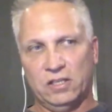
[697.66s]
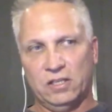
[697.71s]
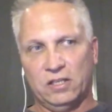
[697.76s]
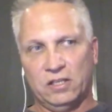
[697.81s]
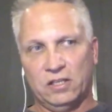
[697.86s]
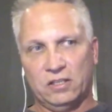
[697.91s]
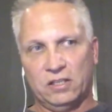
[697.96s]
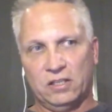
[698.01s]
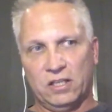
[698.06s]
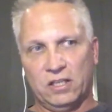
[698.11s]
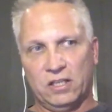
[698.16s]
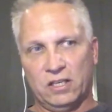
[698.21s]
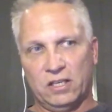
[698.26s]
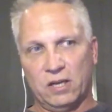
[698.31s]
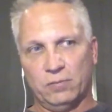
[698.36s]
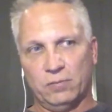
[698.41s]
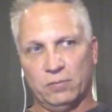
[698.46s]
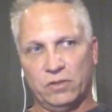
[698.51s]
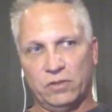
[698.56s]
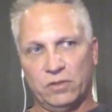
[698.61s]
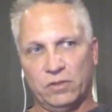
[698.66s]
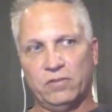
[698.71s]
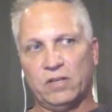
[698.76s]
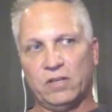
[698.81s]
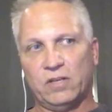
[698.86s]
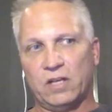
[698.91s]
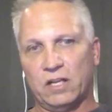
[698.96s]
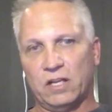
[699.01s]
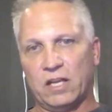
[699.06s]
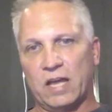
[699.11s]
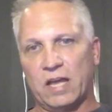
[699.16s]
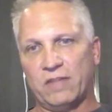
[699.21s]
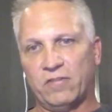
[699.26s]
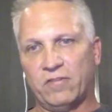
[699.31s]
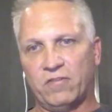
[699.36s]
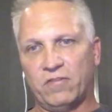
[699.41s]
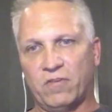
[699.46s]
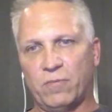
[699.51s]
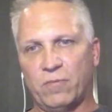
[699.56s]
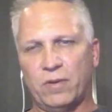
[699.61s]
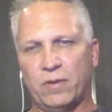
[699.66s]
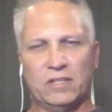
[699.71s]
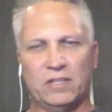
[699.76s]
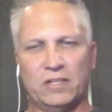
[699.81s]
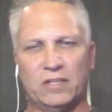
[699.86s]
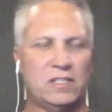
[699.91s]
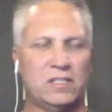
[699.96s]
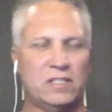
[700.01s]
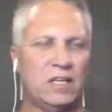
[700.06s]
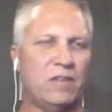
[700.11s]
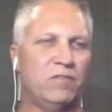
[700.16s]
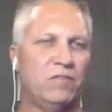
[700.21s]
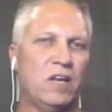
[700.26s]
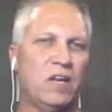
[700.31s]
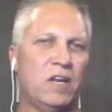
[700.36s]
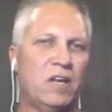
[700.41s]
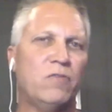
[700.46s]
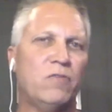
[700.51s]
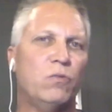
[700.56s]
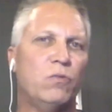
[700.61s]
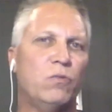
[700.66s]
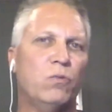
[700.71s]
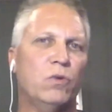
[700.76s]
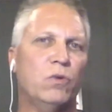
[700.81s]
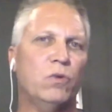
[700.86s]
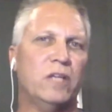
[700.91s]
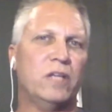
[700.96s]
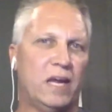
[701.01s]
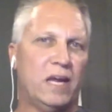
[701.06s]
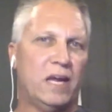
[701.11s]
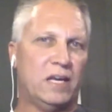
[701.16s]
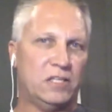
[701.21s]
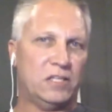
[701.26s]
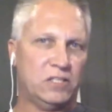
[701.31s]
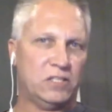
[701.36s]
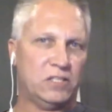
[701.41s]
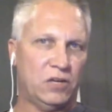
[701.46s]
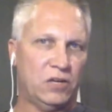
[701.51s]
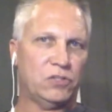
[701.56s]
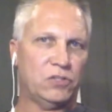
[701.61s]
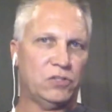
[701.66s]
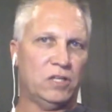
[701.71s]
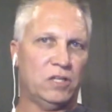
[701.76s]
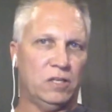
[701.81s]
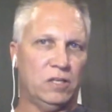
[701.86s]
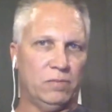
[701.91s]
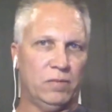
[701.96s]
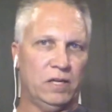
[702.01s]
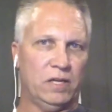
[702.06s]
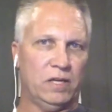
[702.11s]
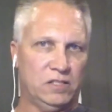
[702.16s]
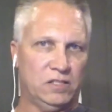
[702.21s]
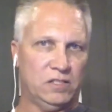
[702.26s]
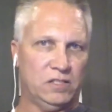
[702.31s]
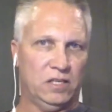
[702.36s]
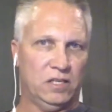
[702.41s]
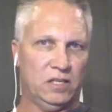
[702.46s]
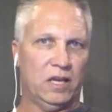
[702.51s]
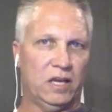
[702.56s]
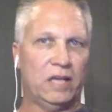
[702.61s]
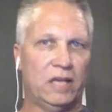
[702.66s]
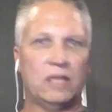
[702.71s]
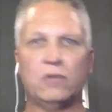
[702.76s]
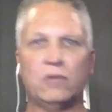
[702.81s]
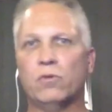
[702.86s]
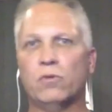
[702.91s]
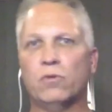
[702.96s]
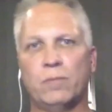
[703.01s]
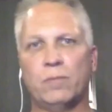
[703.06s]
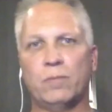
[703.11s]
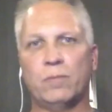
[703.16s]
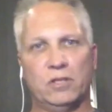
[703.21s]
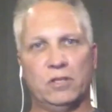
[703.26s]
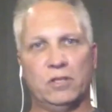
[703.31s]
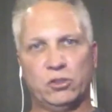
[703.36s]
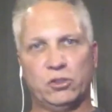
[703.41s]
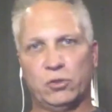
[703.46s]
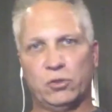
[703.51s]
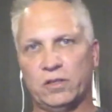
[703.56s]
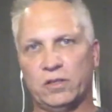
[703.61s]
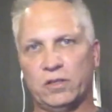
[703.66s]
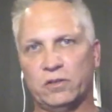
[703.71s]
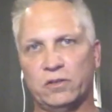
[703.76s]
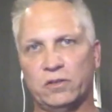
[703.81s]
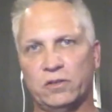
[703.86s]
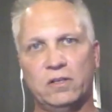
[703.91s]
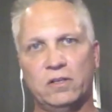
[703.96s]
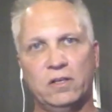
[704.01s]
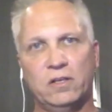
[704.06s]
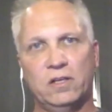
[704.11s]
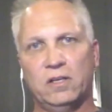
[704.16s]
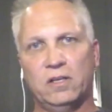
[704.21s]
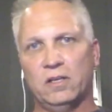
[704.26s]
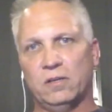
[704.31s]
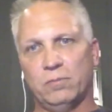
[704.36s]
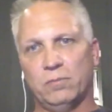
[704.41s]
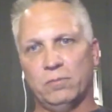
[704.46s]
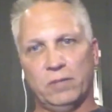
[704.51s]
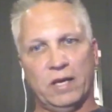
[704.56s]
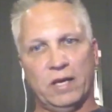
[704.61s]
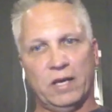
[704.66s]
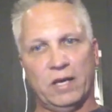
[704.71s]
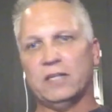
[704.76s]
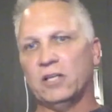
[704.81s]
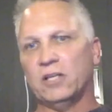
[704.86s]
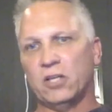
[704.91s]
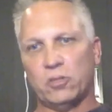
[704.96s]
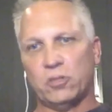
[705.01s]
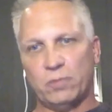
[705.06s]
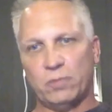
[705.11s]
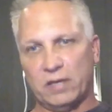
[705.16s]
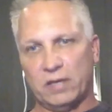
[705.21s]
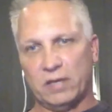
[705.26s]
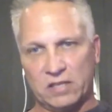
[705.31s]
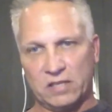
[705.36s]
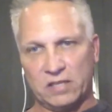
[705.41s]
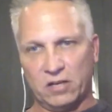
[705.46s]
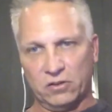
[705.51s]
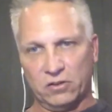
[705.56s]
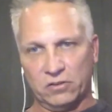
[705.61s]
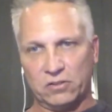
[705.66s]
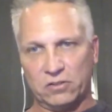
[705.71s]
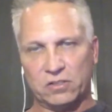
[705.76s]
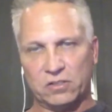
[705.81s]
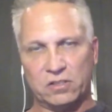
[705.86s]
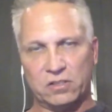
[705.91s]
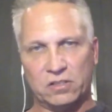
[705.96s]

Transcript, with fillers: that I'm living a life of abundance and I've never really had a scarcity mindset. I grew up in a trailer behind another man's house.